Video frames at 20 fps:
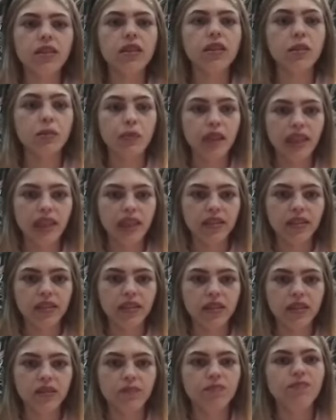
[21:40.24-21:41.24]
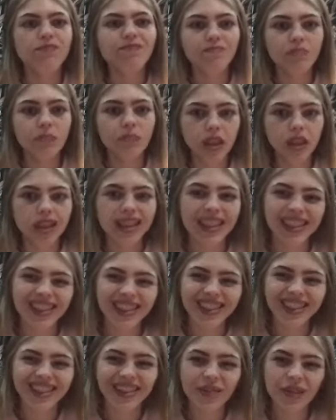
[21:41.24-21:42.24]
compared to
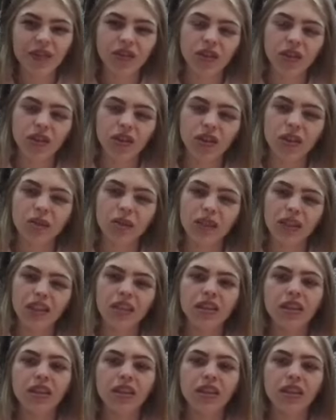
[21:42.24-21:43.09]
theatre, if you know what I mean.